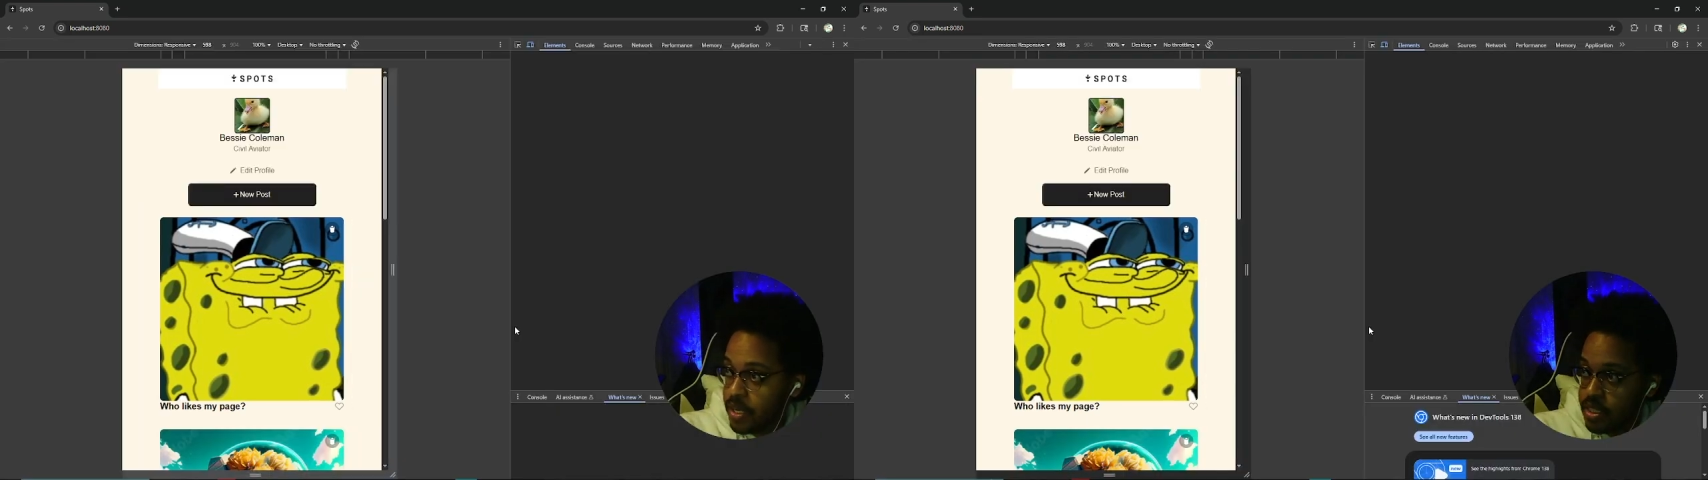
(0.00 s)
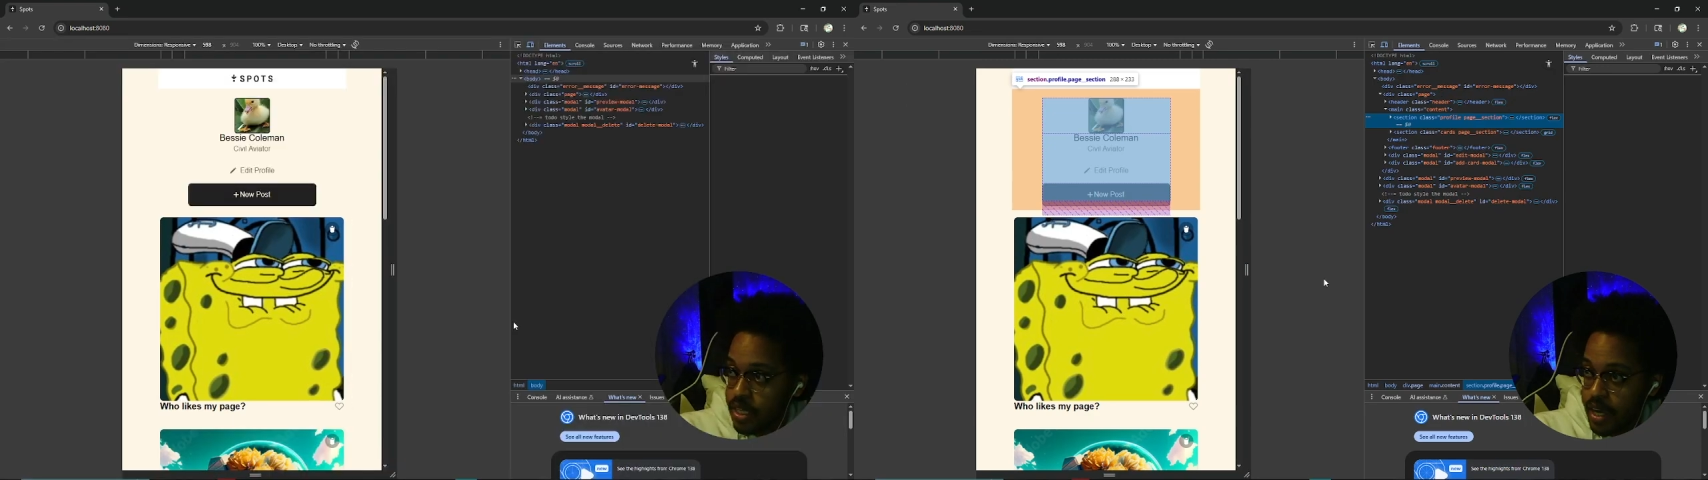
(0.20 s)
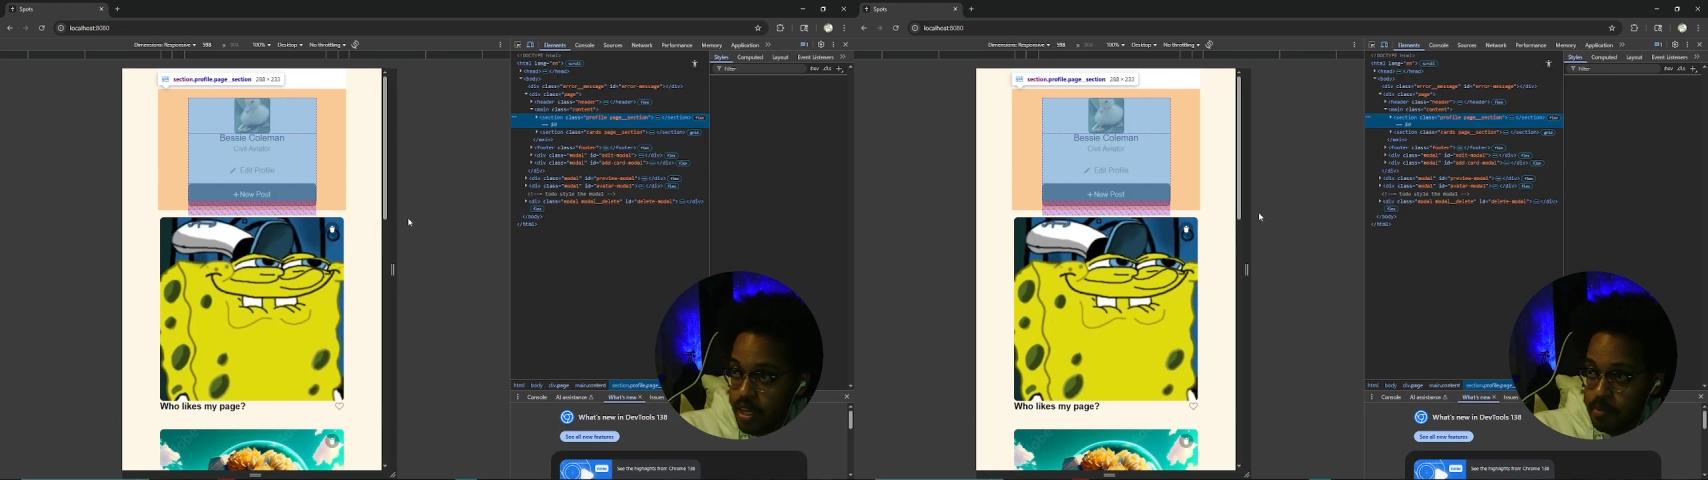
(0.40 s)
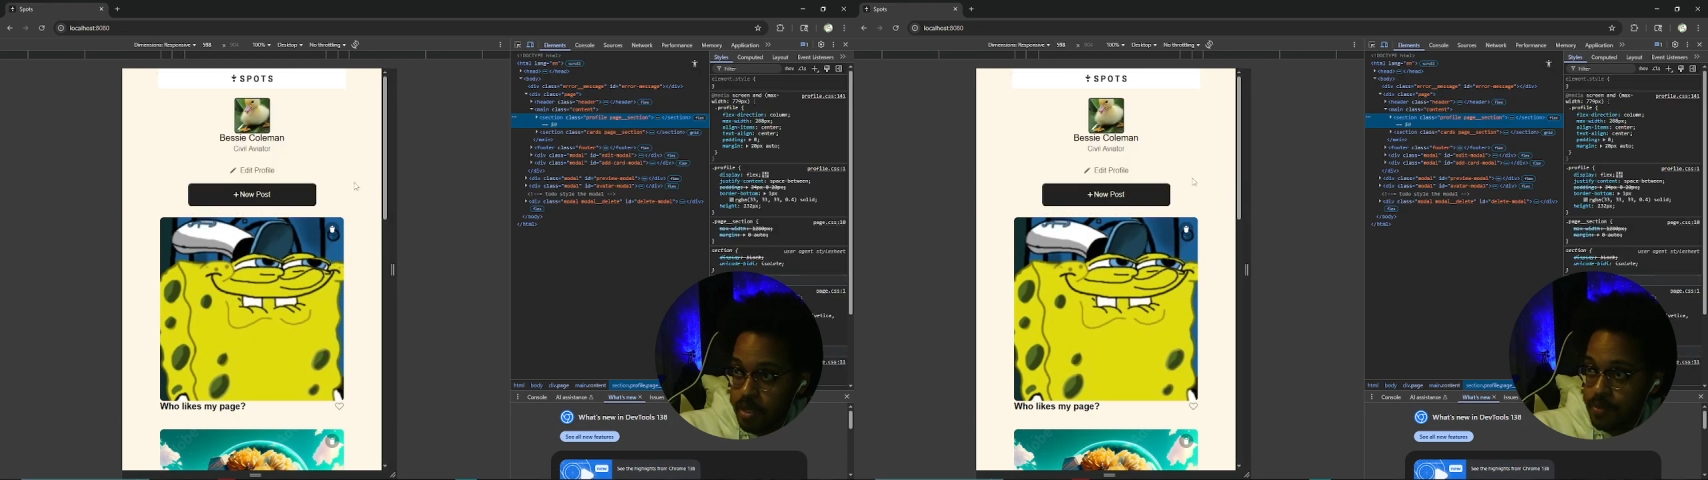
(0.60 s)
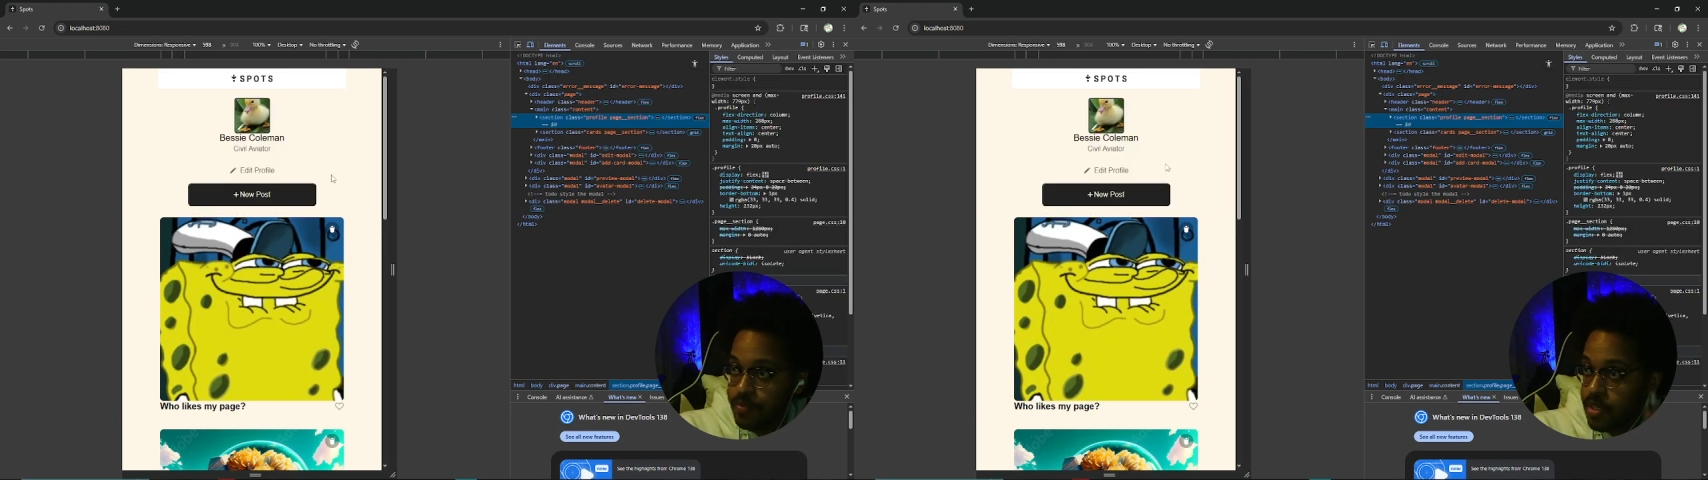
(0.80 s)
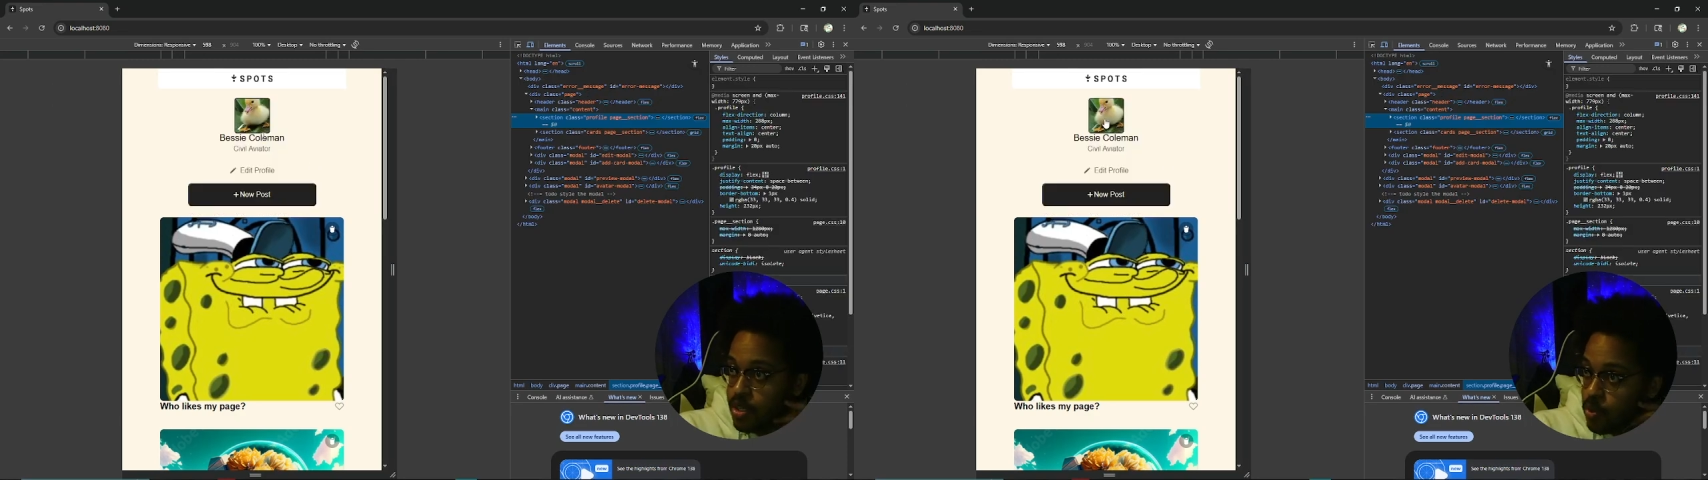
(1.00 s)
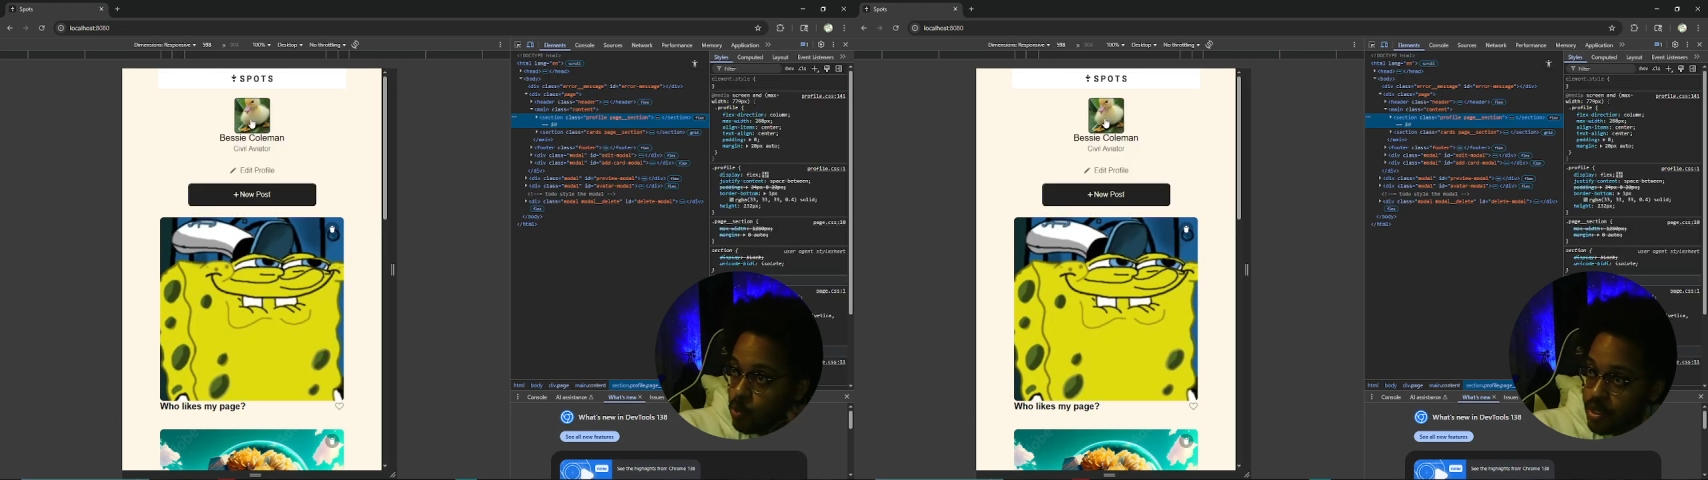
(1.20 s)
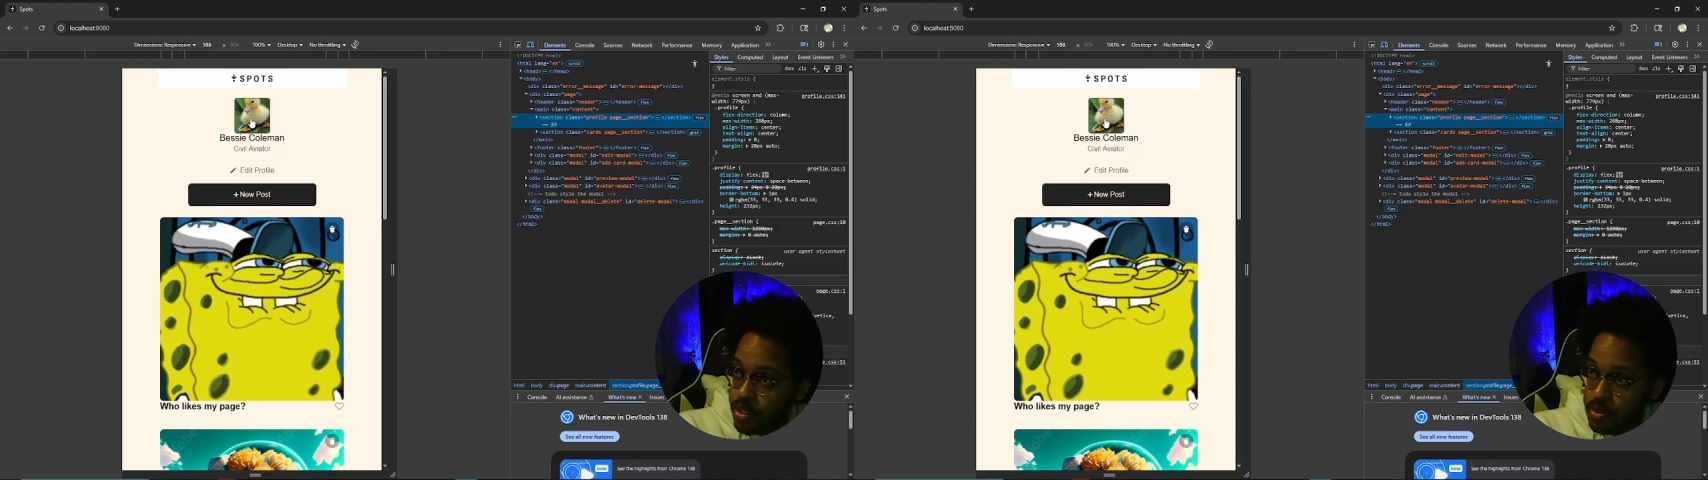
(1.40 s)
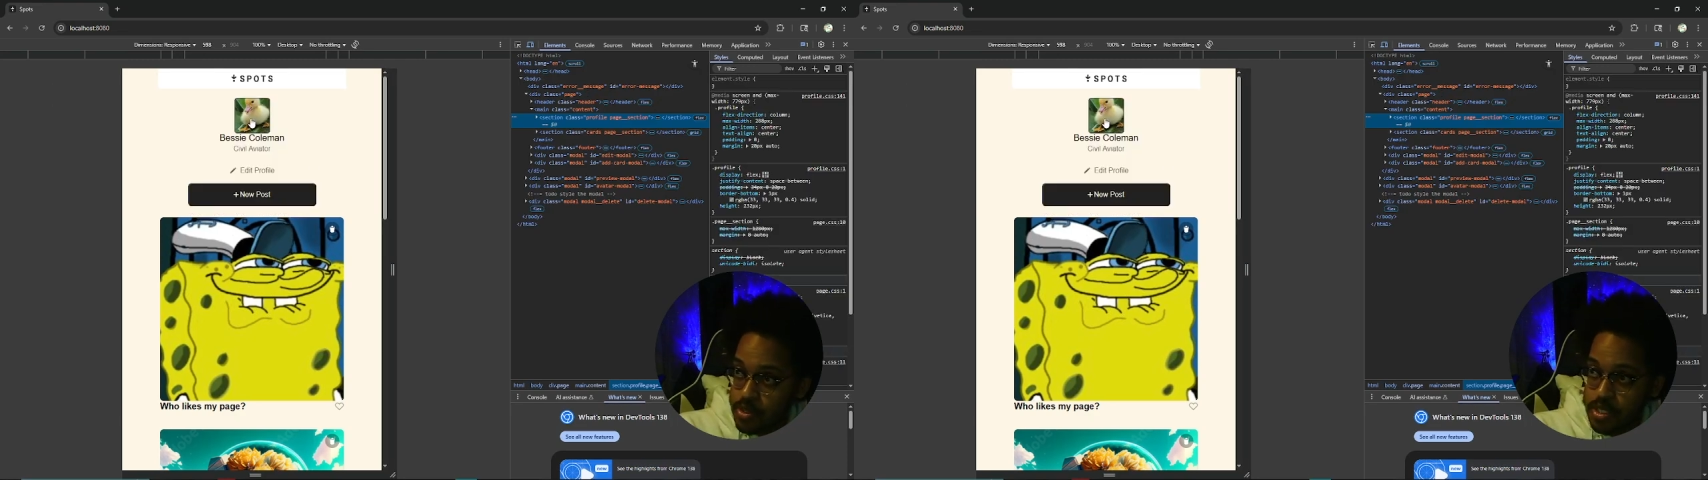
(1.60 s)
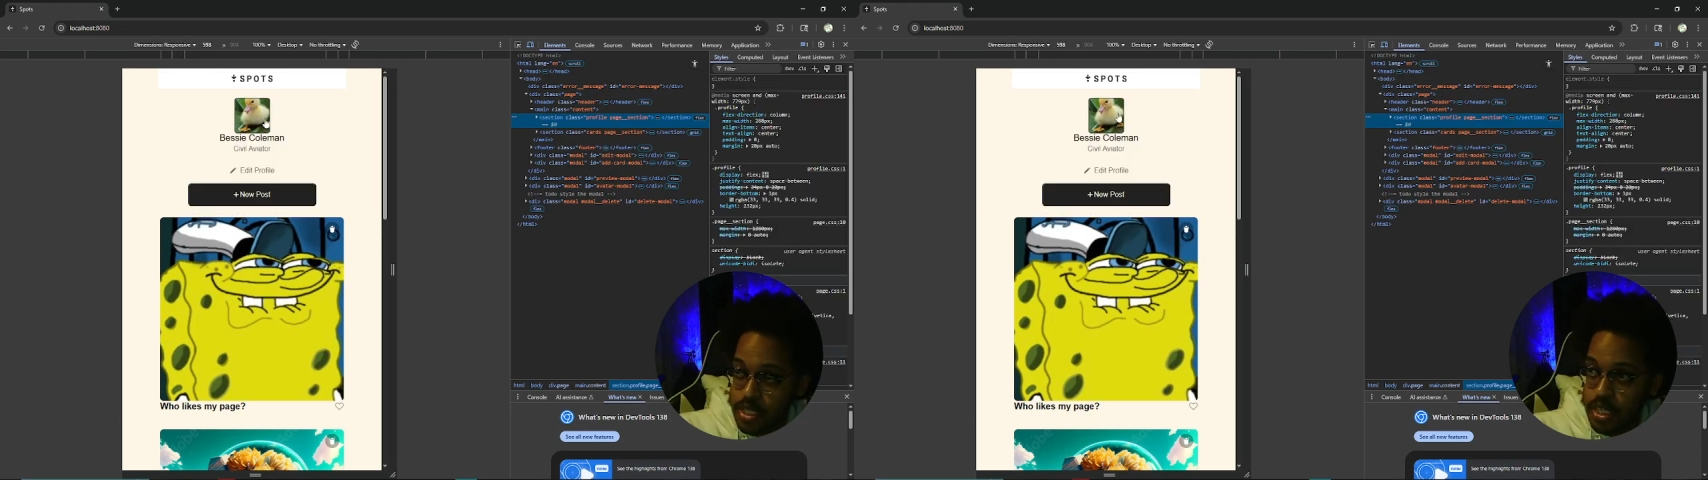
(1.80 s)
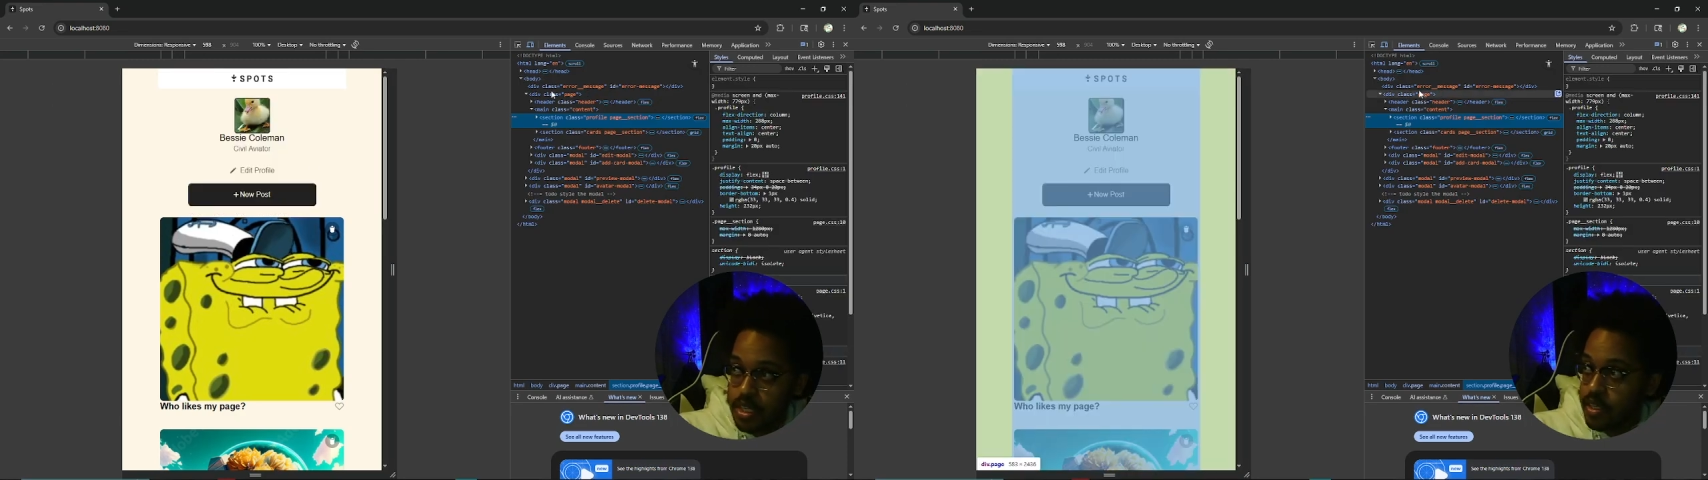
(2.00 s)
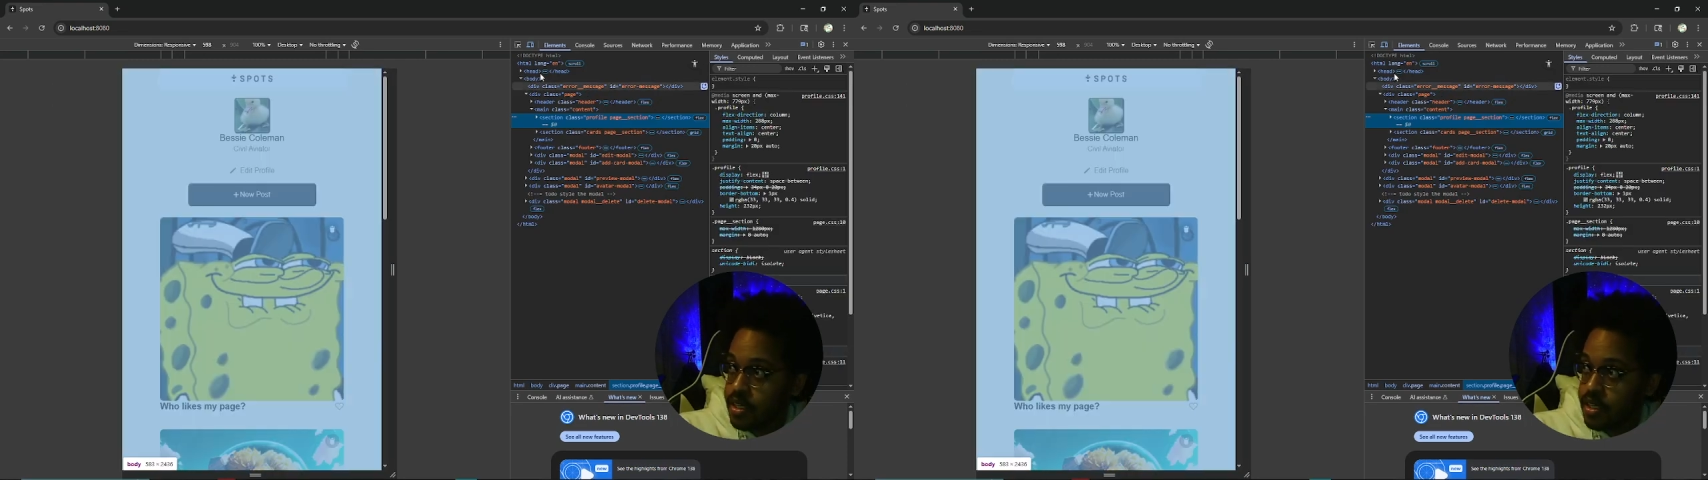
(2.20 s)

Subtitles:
the element, what you'll see